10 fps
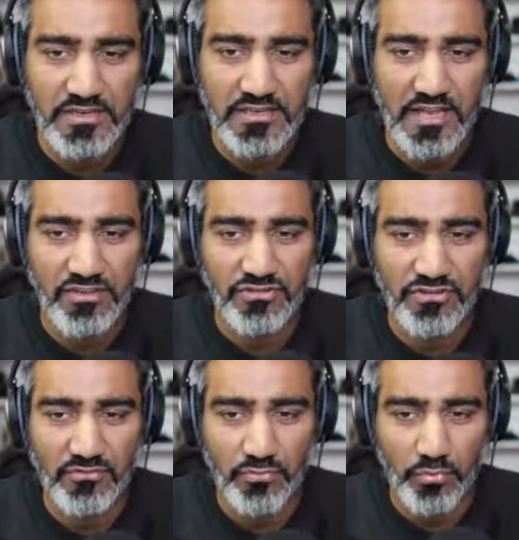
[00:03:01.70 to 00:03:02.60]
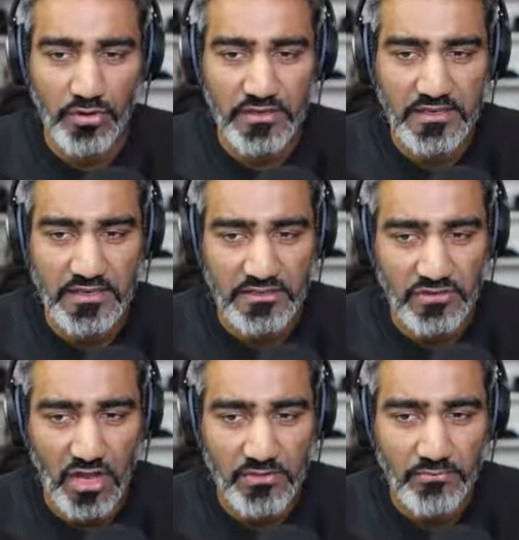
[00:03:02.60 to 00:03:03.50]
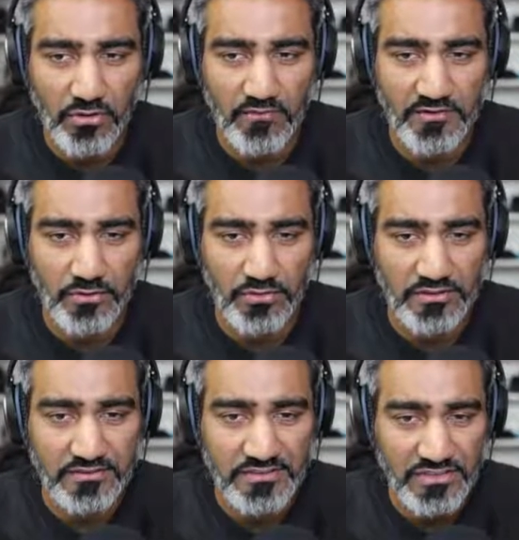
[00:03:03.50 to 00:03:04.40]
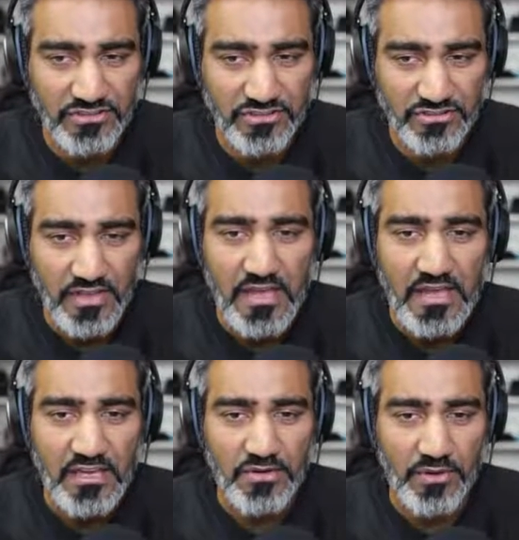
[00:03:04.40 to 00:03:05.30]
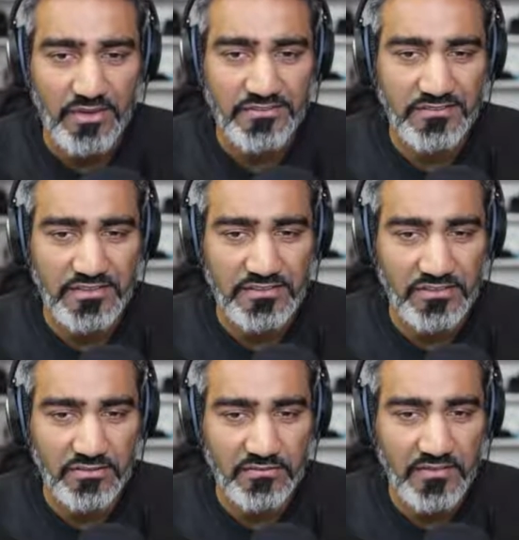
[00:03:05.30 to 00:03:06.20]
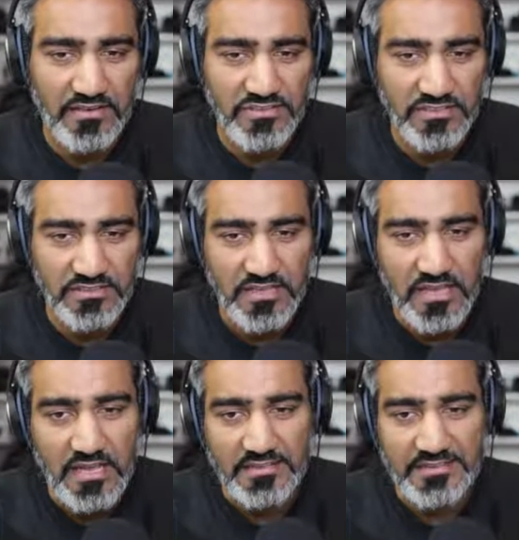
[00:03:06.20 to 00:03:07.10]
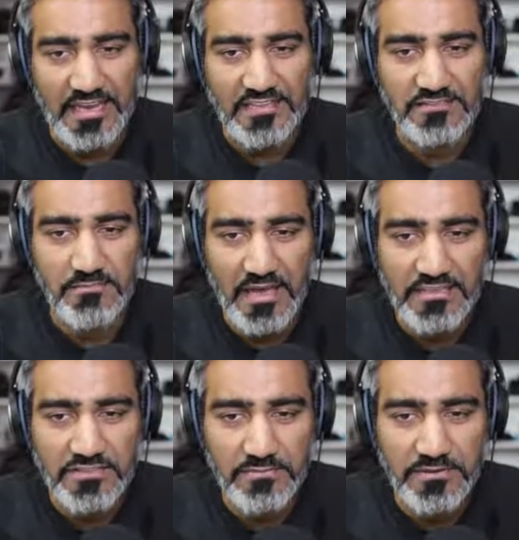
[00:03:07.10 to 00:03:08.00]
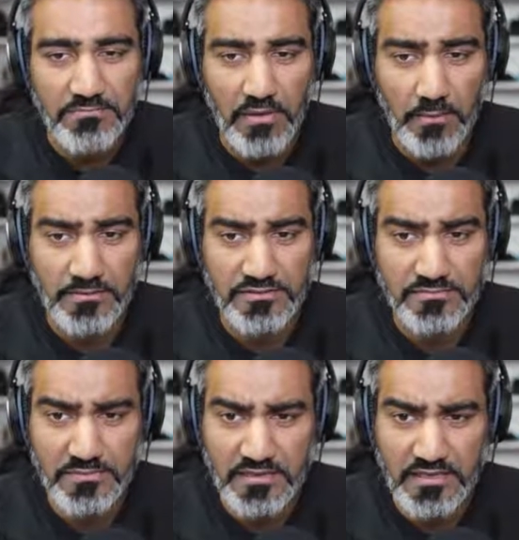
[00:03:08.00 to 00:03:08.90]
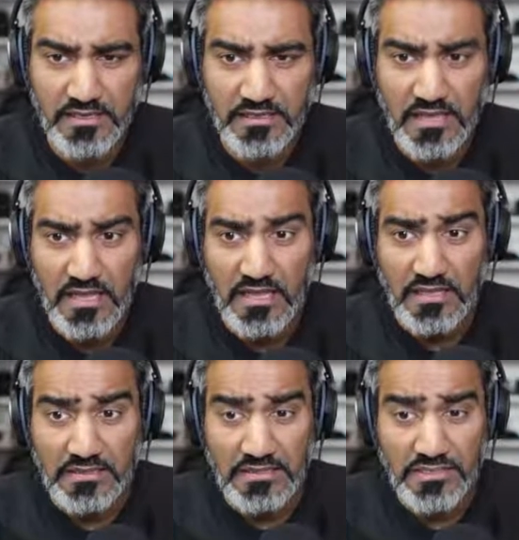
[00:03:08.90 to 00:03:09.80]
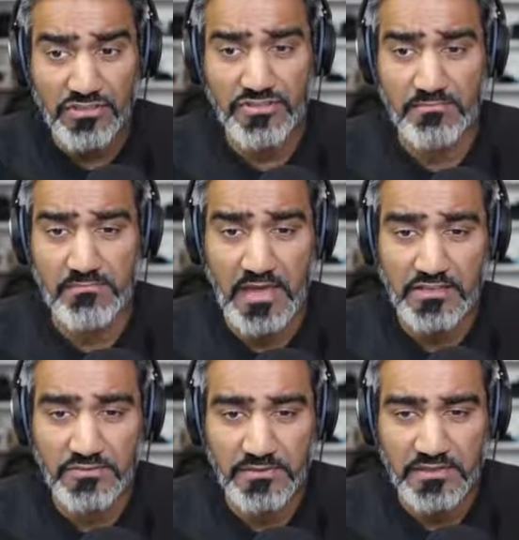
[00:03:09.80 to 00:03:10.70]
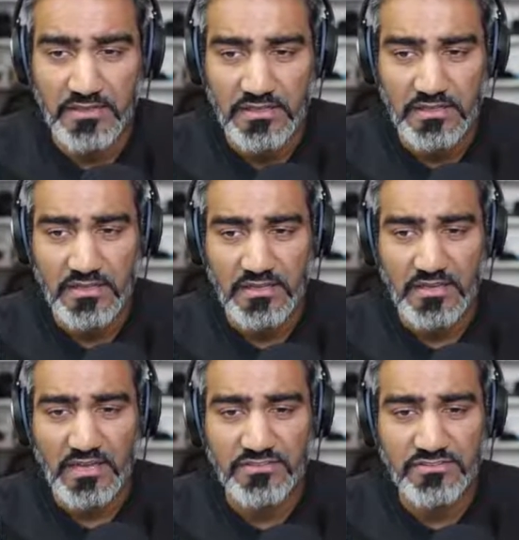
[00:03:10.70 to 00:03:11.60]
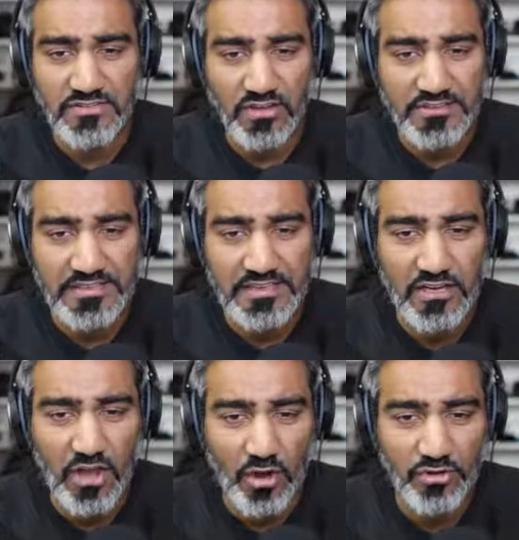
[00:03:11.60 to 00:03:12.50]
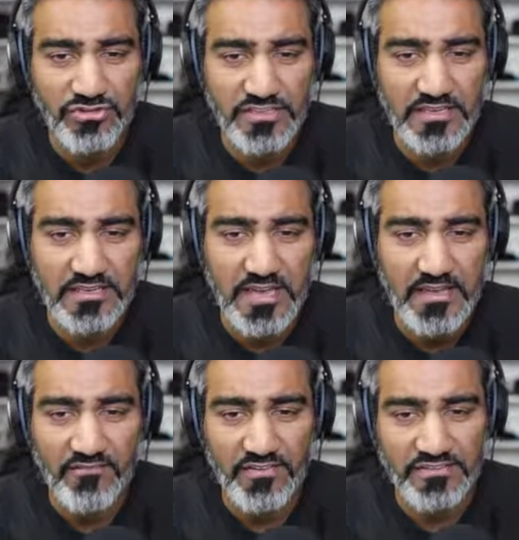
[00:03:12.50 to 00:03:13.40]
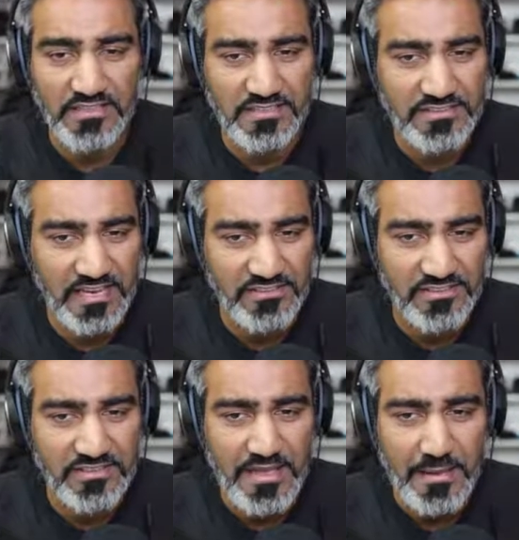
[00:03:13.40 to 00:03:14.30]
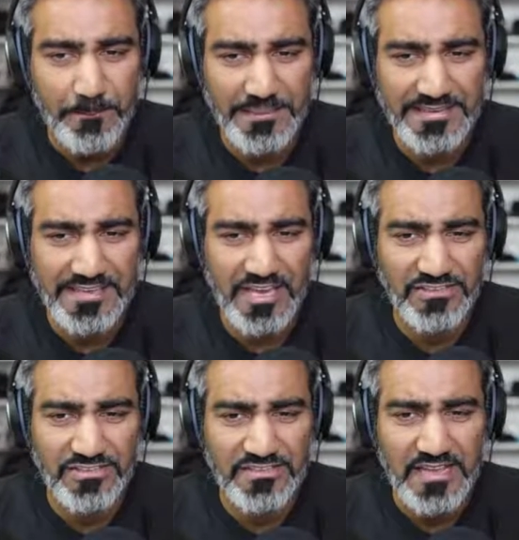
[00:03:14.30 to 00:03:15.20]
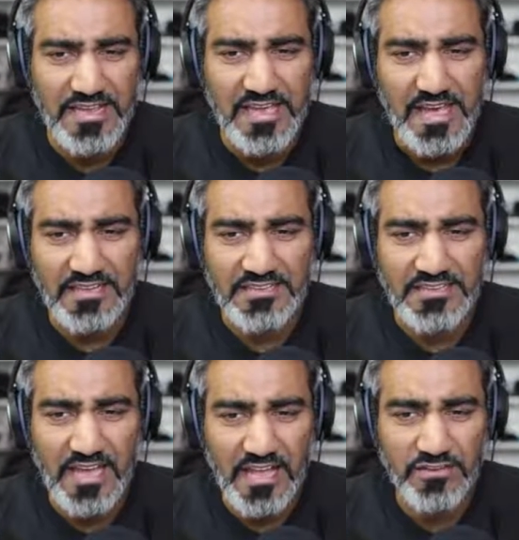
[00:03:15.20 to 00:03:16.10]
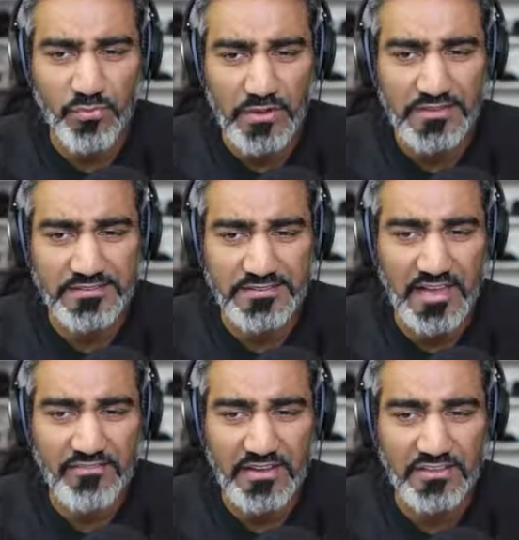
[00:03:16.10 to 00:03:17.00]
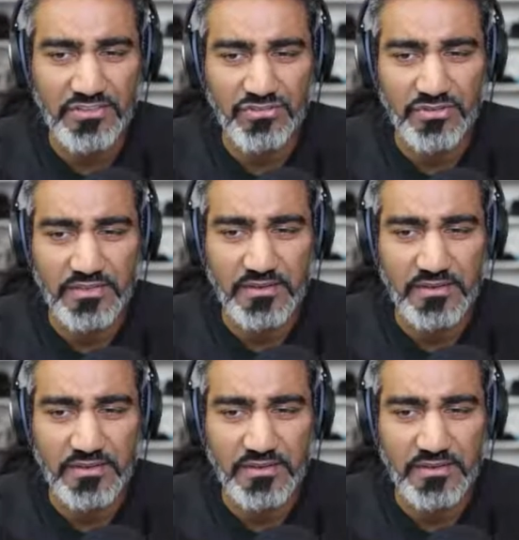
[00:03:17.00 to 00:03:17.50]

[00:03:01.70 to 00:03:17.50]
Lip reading: history of working in nonprofit organizations, crisis intervention, case management, public speaking, leadership management, consulting, coaching, facilitation, mediation, and the health, wellness, life industry.